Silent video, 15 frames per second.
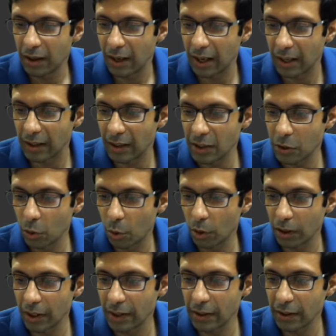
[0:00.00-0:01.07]
And this whole
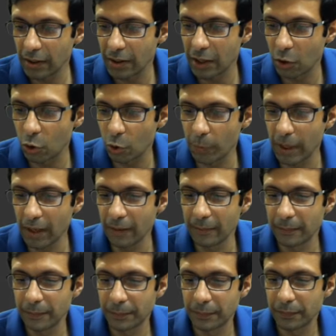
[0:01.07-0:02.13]
thing turns out to be
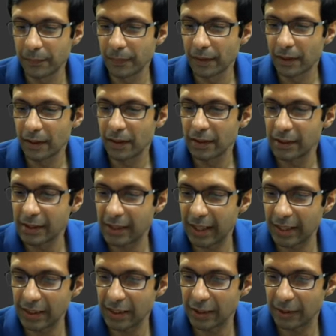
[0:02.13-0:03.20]

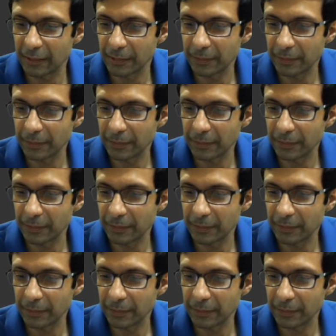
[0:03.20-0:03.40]
6 here.